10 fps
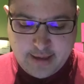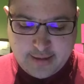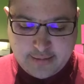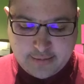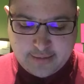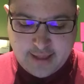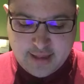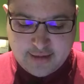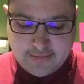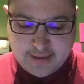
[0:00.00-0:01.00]

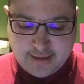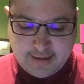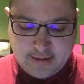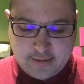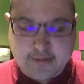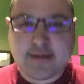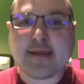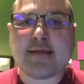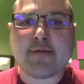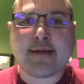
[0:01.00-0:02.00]
Euro/USD closed
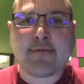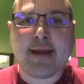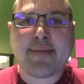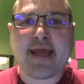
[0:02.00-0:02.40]
in the green, went up.